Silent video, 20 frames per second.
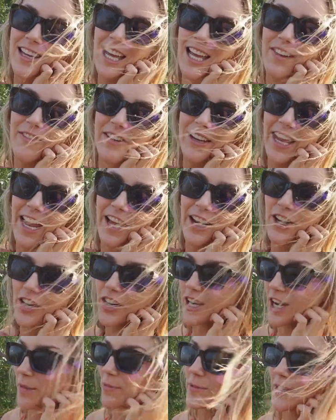If a gator
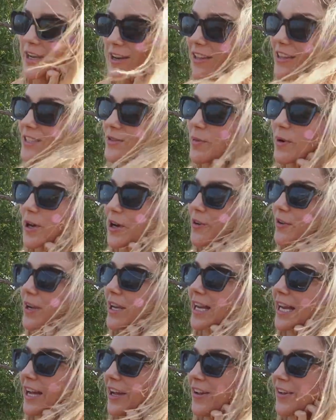comes out of this water
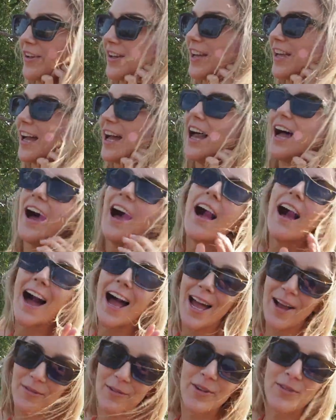right now,
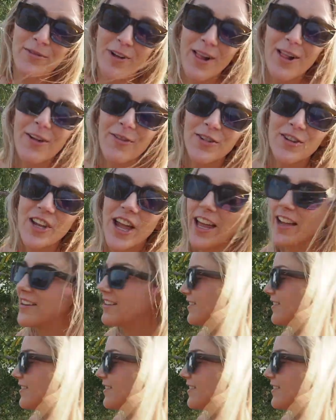I will fall over dead.